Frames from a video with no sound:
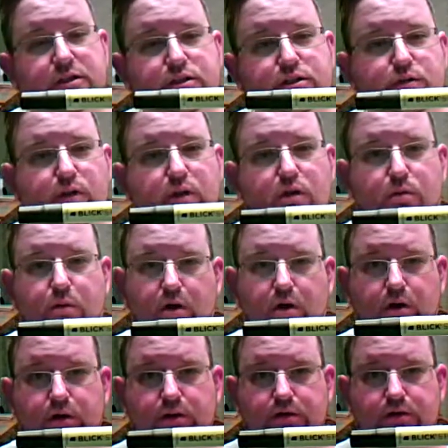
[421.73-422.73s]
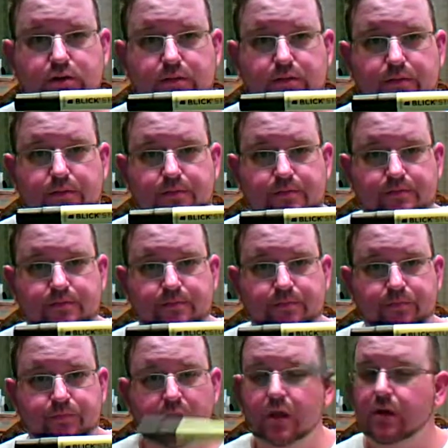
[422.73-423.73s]
Studio markers.
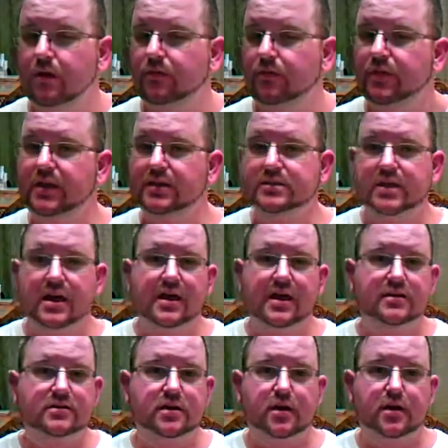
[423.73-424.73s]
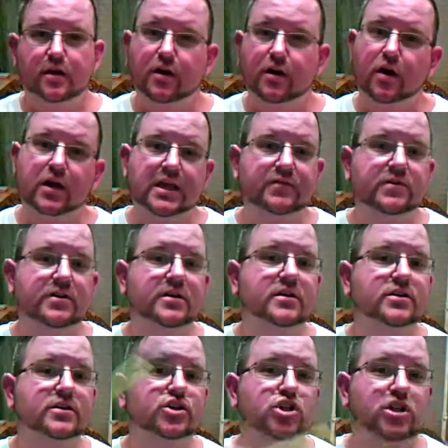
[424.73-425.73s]
These guys are even
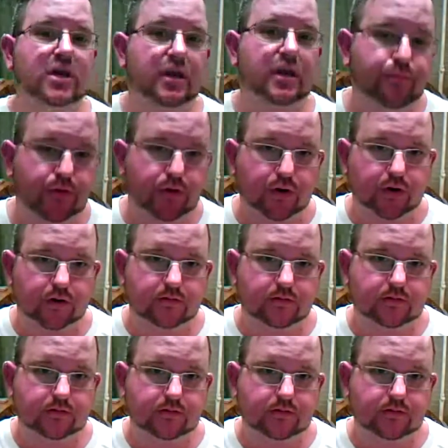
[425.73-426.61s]
cheaper.